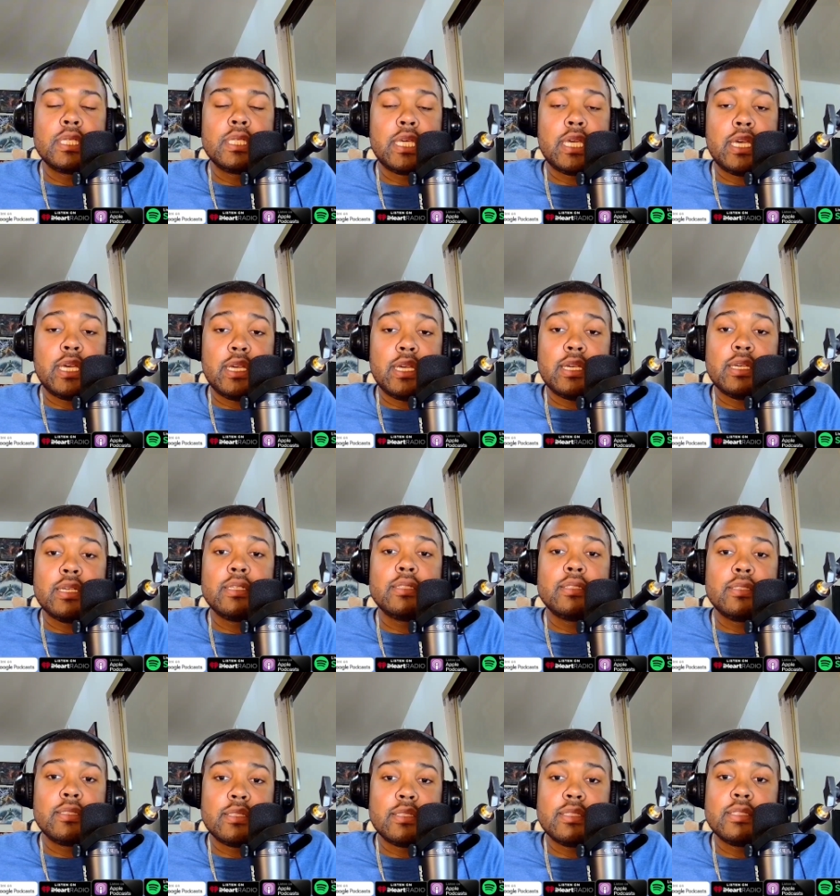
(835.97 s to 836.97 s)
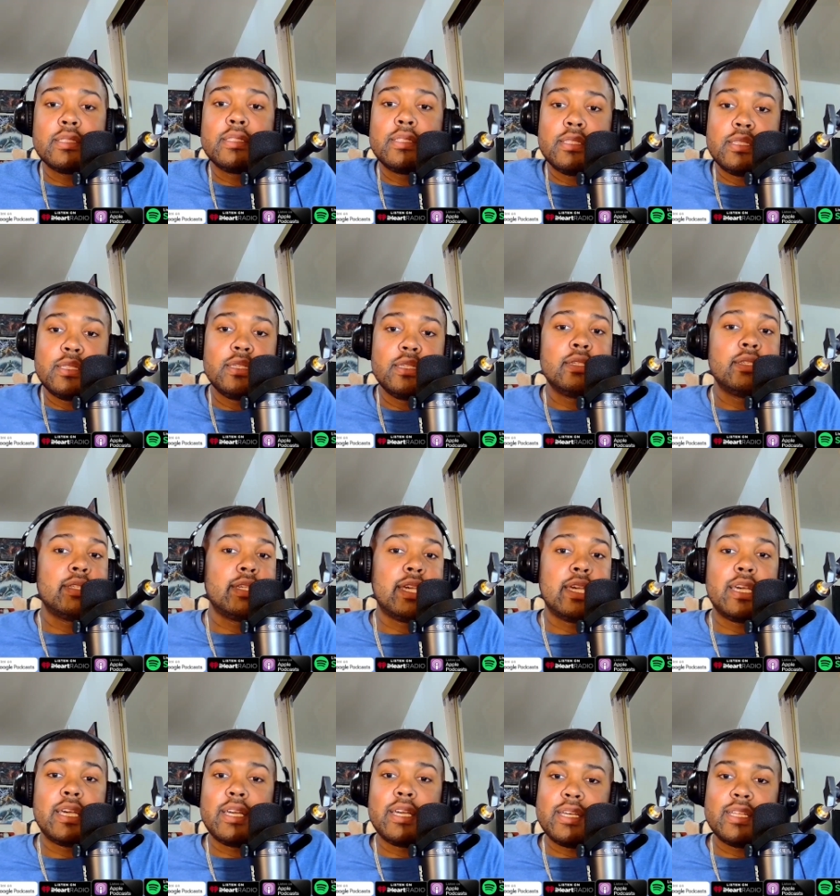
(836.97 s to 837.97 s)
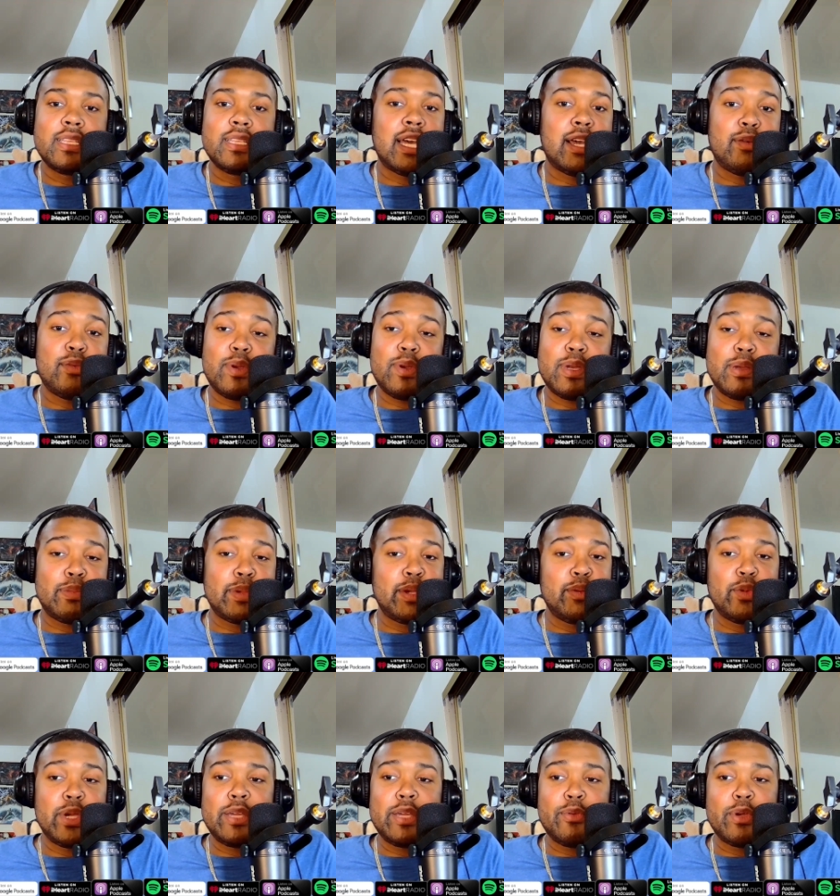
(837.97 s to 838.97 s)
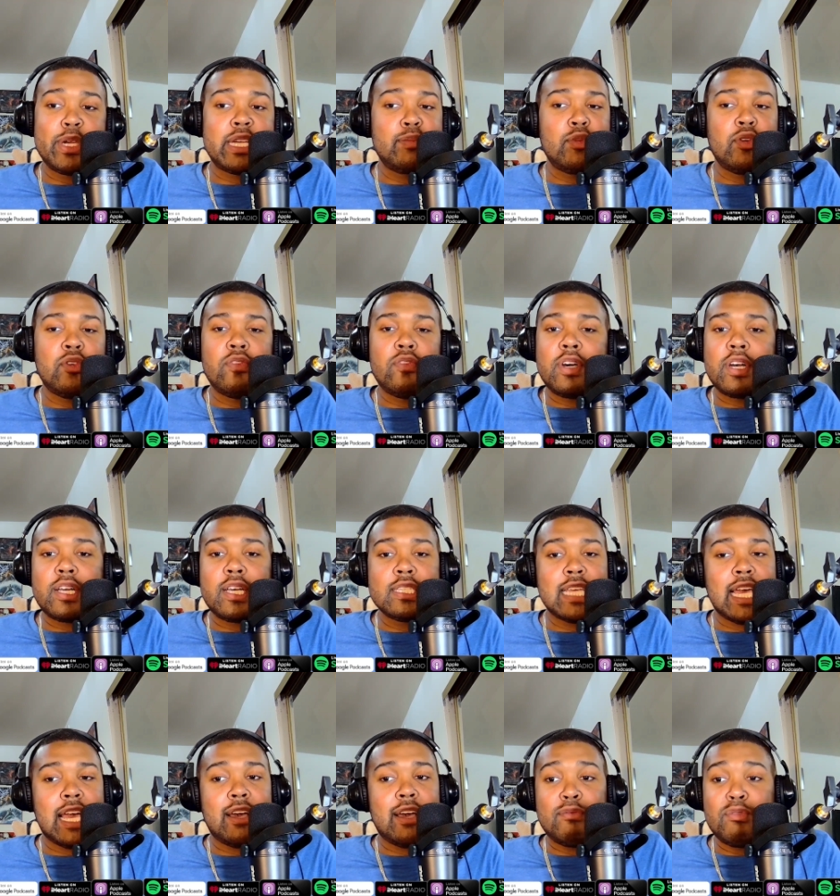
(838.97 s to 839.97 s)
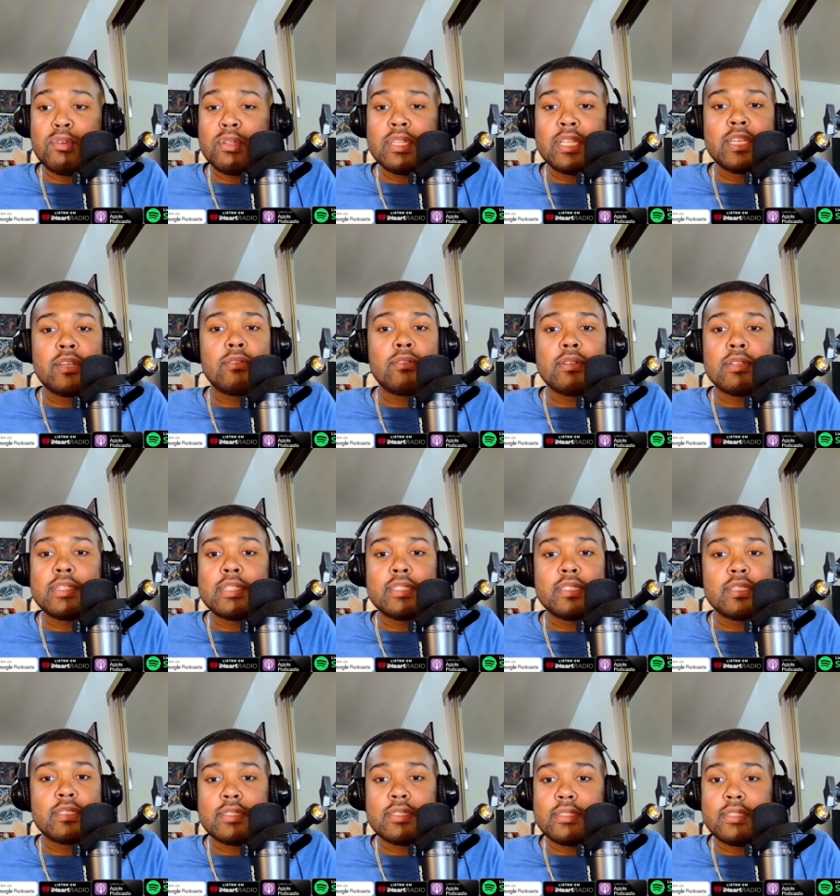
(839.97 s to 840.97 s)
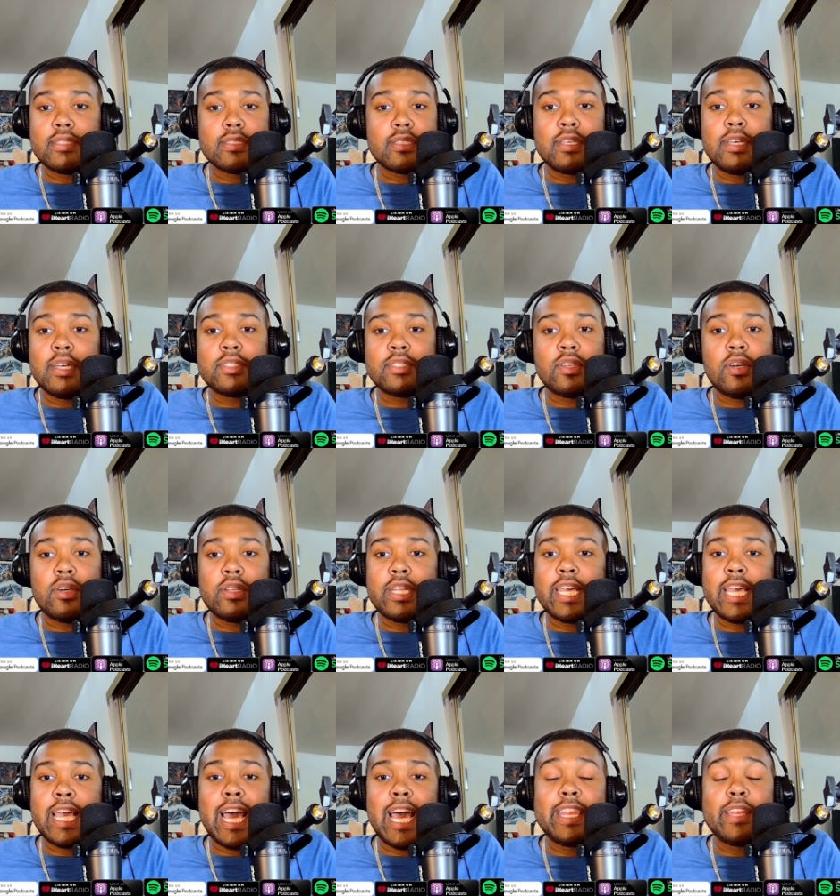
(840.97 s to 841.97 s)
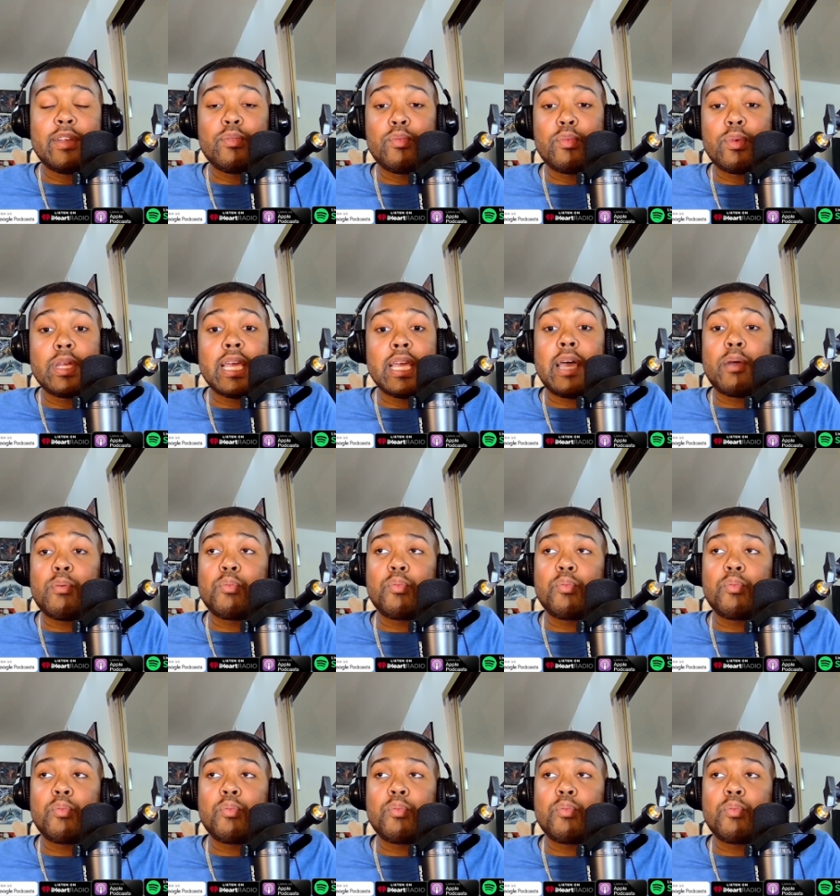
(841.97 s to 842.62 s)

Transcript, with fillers: Yeah. Um, yeah, I, I, mean, we, we can move on because I will literally just just gush all day. I didn't, re- I